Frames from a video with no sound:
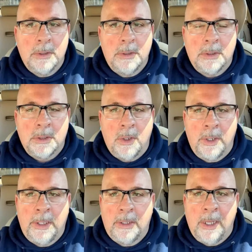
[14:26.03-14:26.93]

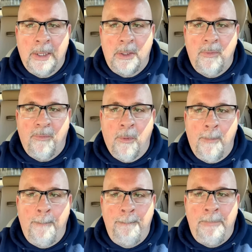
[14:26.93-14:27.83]
Saudi. Thank you for
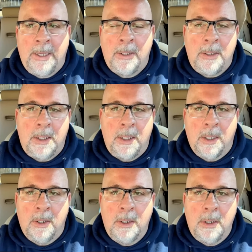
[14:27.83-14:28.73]
being
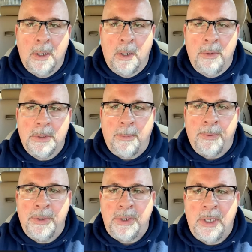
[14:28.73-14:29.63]
here. Always
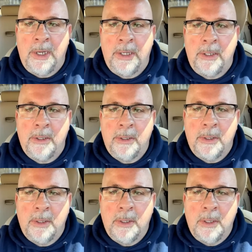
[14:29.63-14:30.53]
appreciate it.
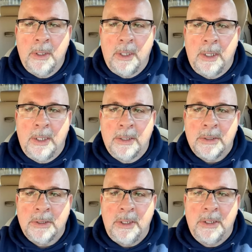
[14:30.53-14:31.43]

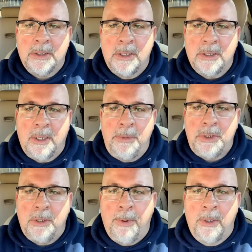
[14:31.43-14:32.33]
Cecina says, I missed
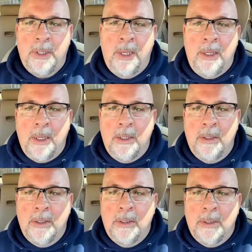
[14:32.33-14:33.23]
your birthday.
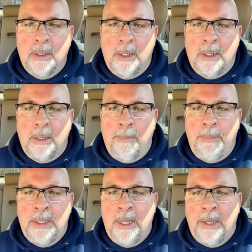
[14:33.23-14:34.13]

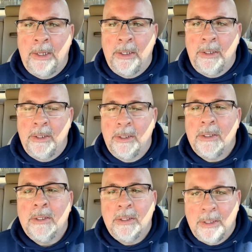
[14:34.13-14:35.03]
Belated
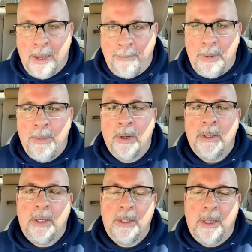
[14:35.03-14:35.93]
happy
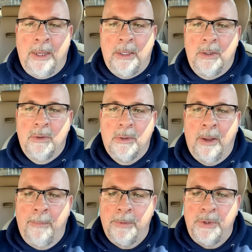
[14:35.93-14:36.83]
birthday. Thank you.
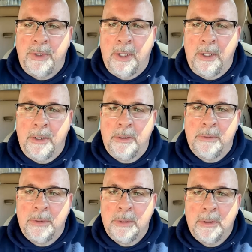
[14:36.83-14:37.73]
I appreciate it.
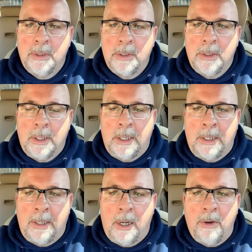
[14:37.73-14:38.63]

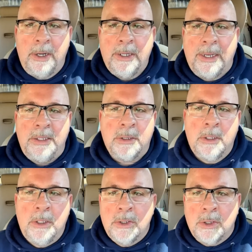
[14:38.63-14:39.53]
All right, guys.
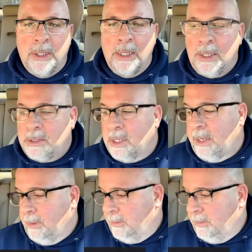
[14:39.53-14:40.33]
So I think that's it.